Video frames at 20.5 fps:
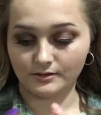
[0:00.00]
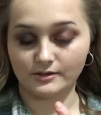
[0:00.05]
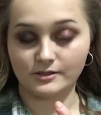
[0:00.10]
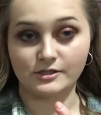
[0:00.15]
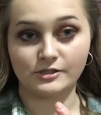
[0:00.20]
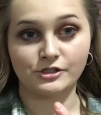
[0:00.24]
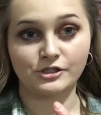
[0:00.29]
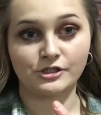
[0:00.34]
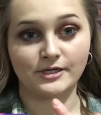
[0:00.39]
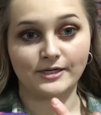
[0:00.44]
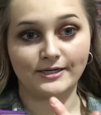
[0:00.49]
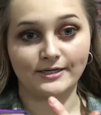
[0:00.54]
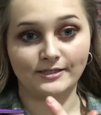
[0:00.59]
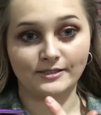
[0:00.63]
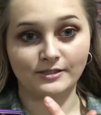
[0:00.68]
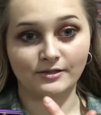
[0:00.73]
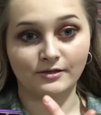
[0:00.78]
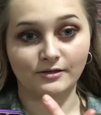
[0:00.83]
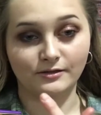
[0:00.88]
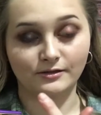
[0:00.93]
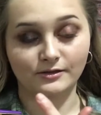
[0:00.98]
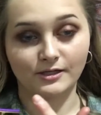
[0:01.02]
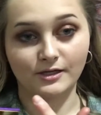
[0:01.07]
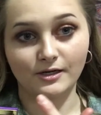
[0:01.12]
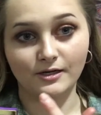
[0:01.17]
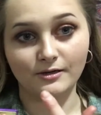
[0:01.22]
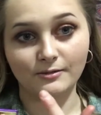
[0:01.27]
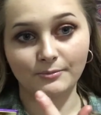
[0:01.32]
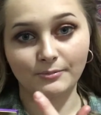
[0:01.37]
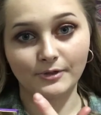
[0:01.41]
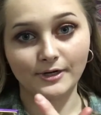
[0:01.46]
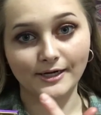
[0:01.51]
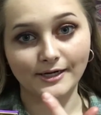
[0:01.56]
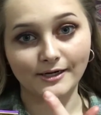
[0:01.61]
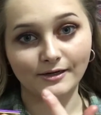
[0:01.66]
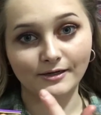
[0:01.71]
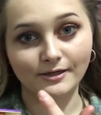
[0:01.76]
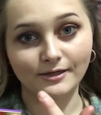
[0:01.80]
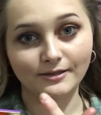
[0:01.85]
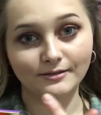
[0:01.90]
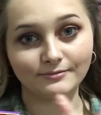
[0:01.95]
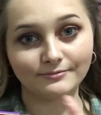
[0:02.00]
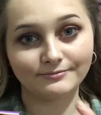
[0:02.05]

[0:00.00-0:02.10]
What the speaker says: The shade is called Heartbreaker,